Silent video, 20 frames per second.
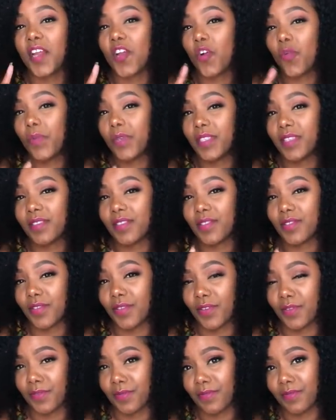And I hope it is to
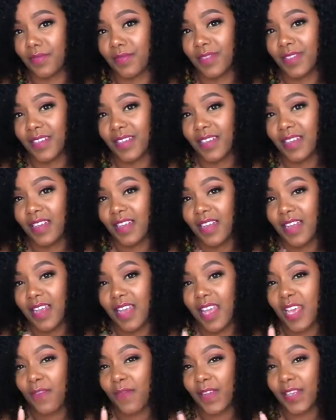you.
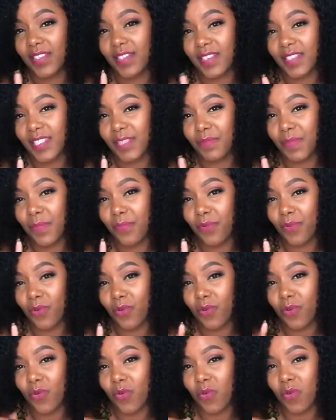If he treats
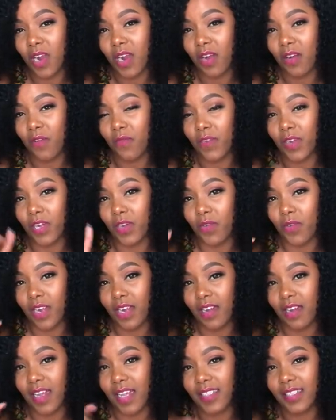people who are of a lower
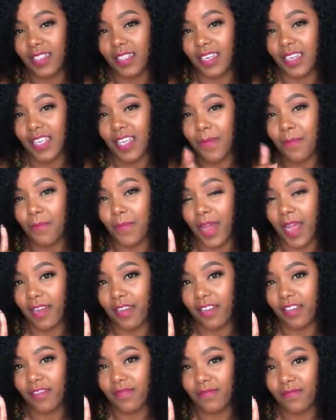class than him
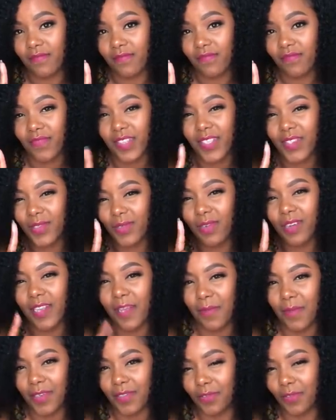badly, it's only
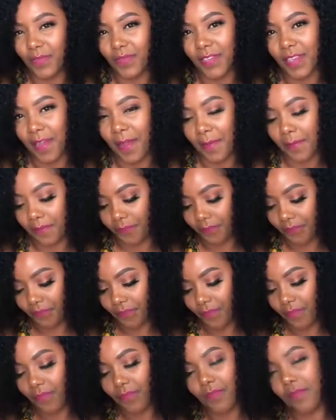a matter of time.
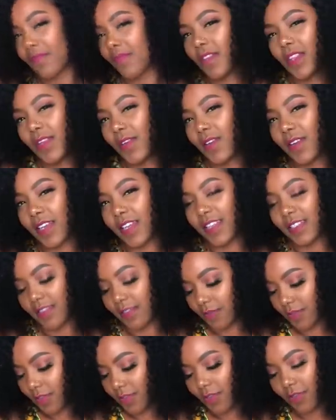Don't
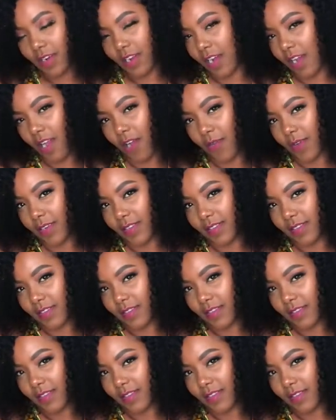allow